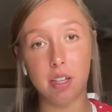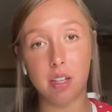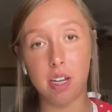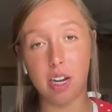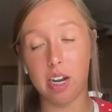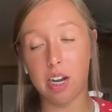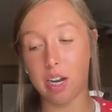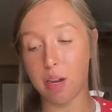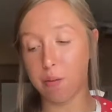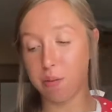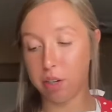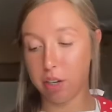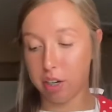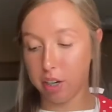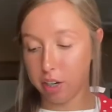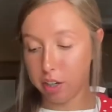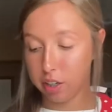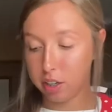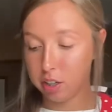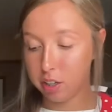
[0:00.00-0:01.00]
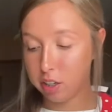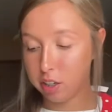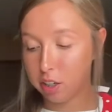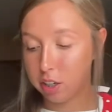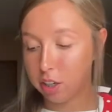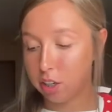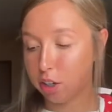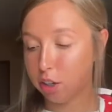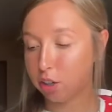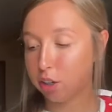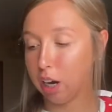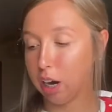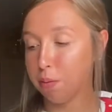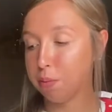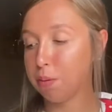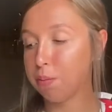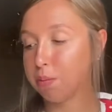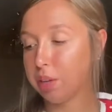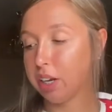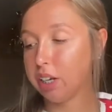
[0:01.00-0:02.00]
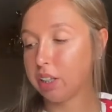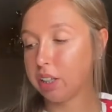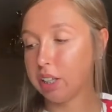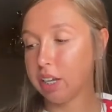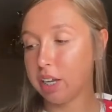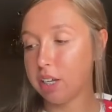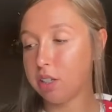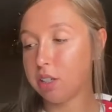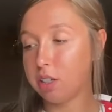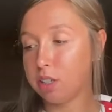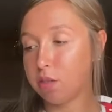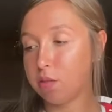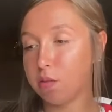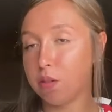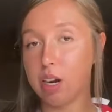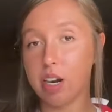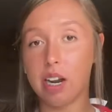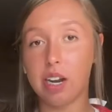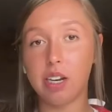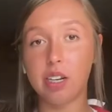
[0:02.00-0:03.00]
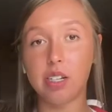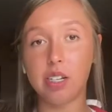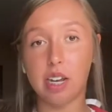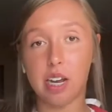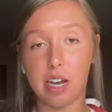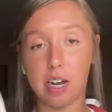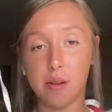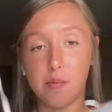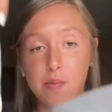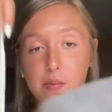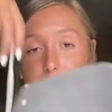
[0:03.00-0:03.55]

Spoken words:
and I'm gonna grab them like this, one at a time,